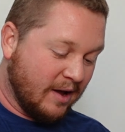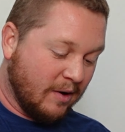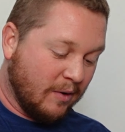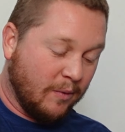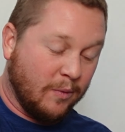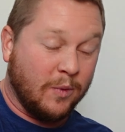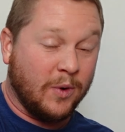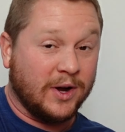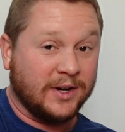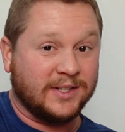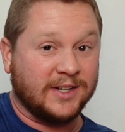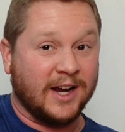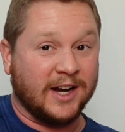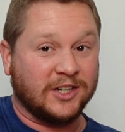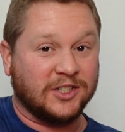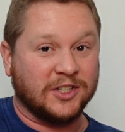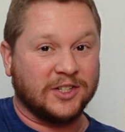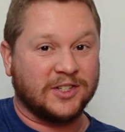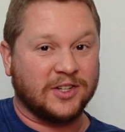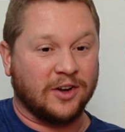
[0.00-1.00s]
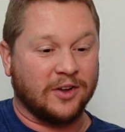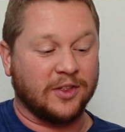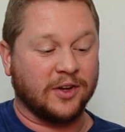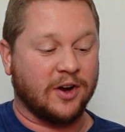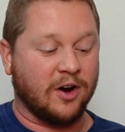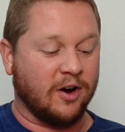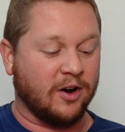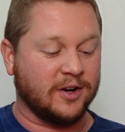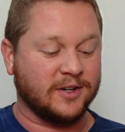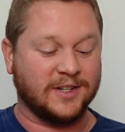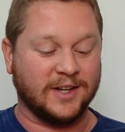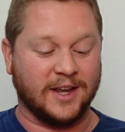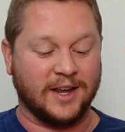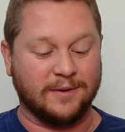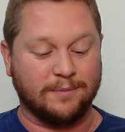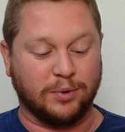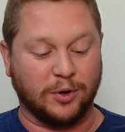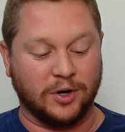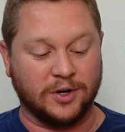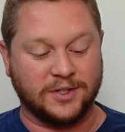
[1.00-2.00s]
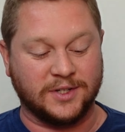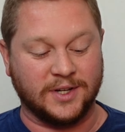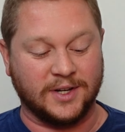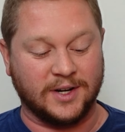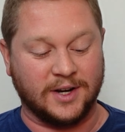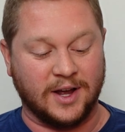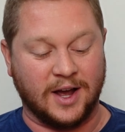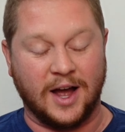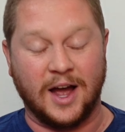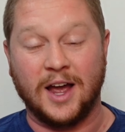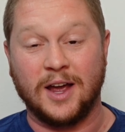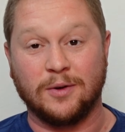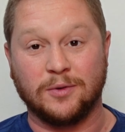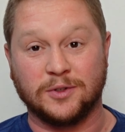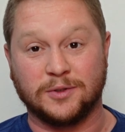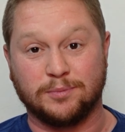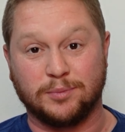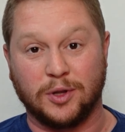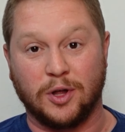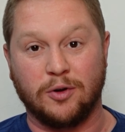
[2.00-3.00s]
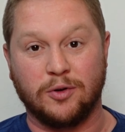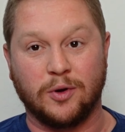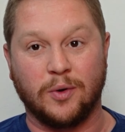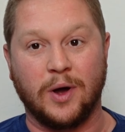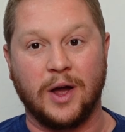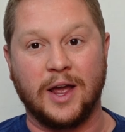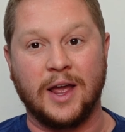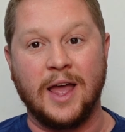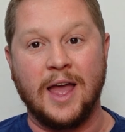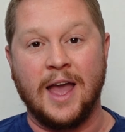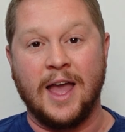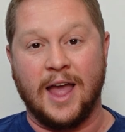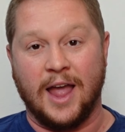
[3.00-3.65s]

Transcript: Once I actually saw the cars in person, I was blown away.